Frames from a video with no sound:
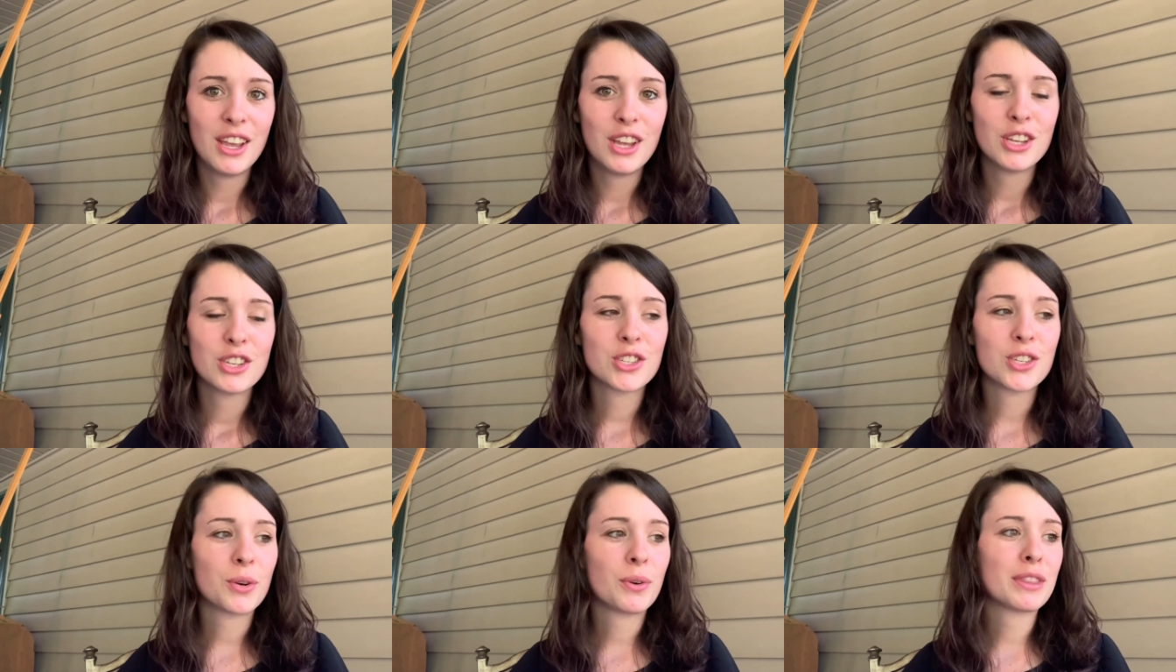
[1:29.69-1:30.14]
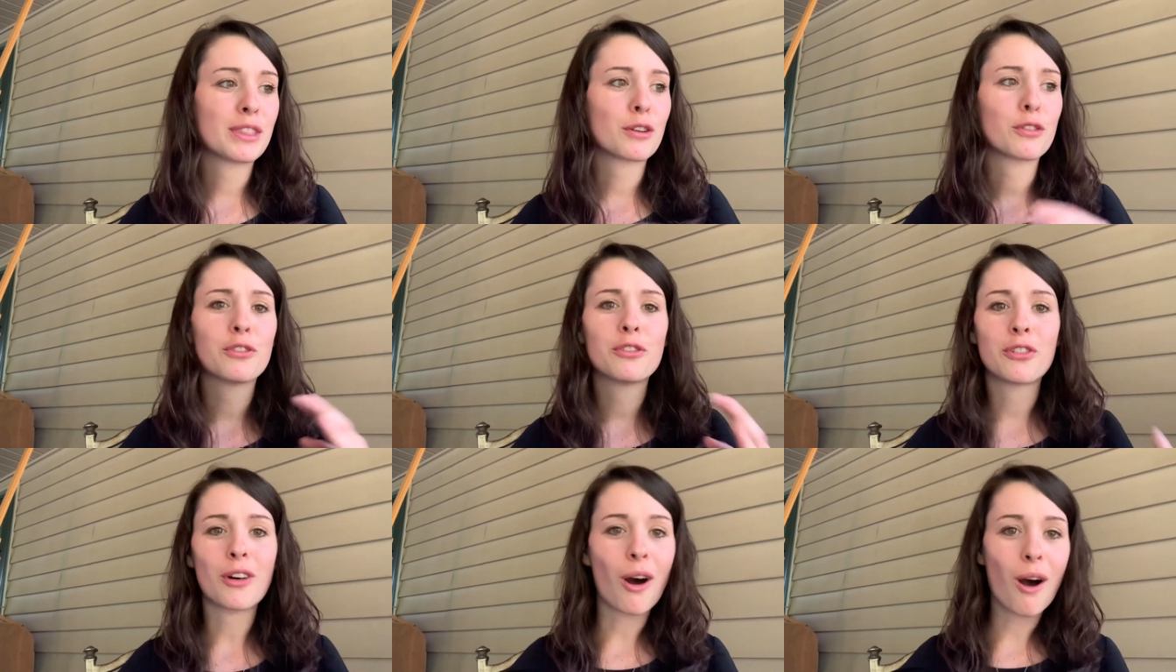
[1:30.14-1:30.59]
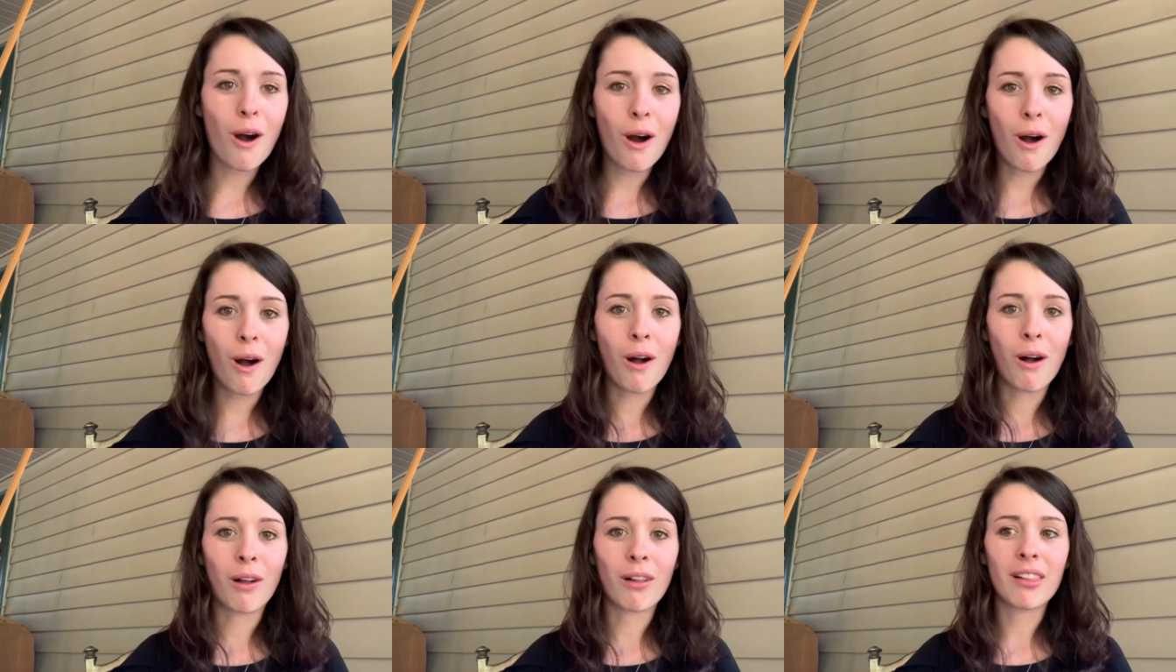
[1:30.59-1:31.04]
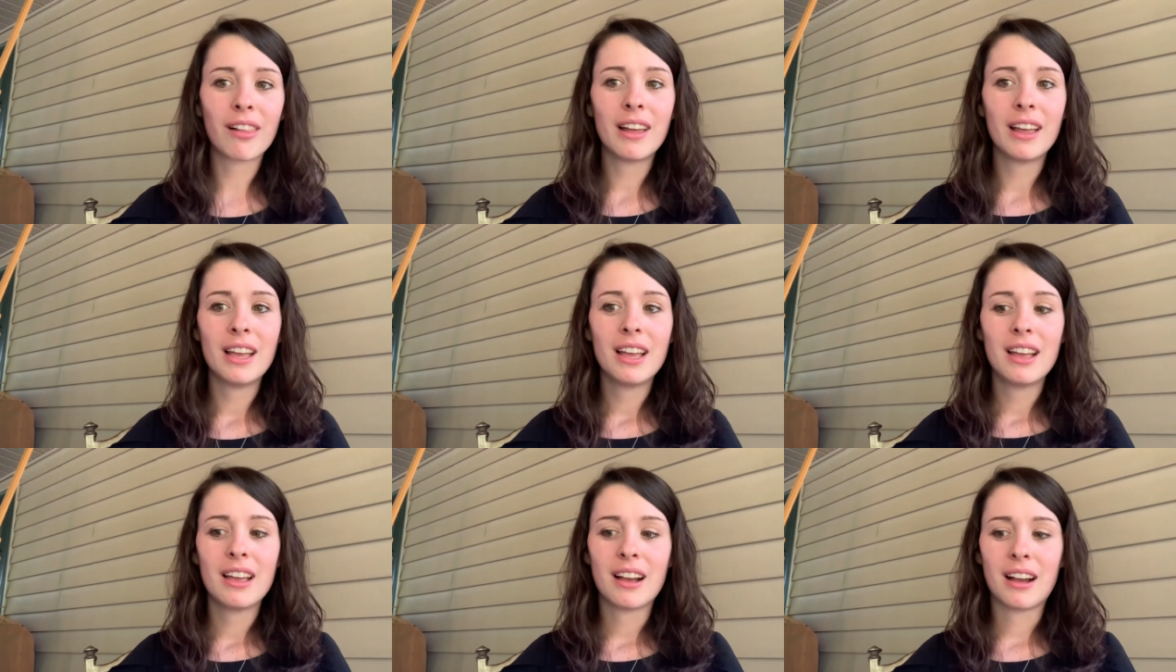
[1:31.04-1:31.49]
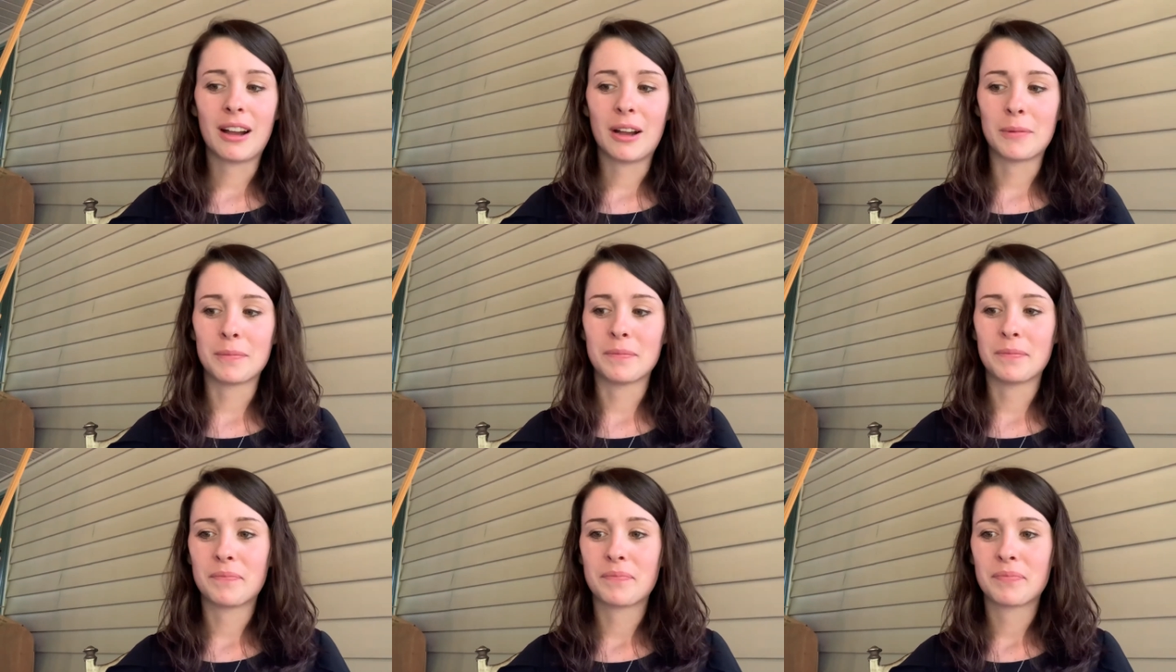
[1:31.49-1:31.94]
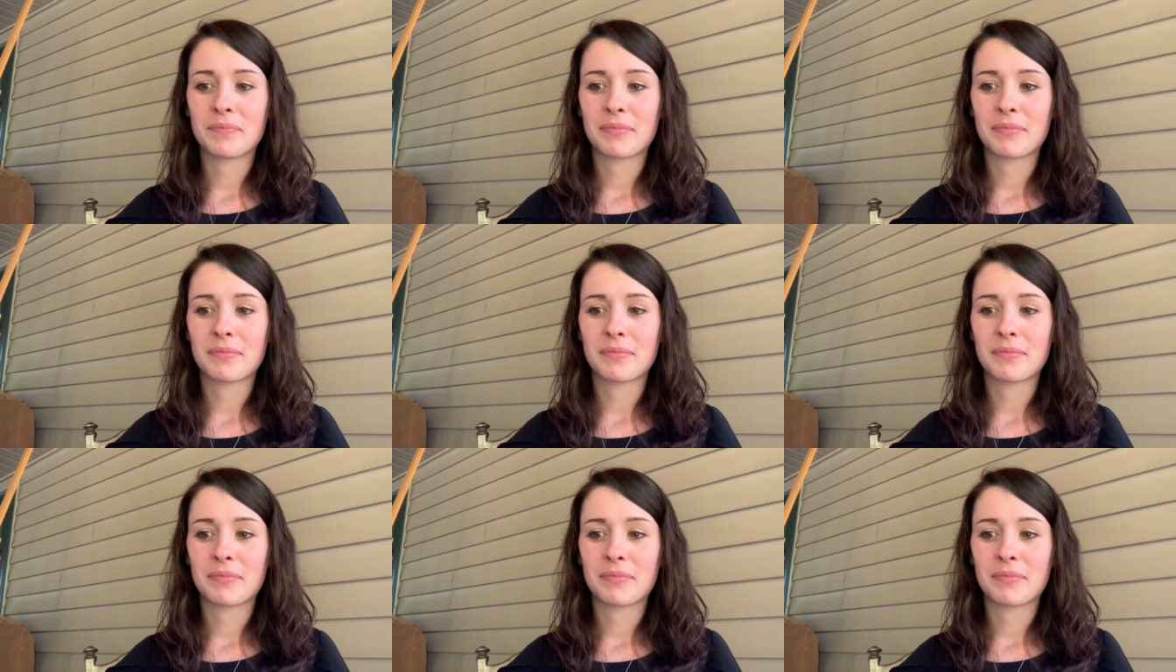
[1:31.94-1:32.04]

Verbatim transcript: So in the fall um,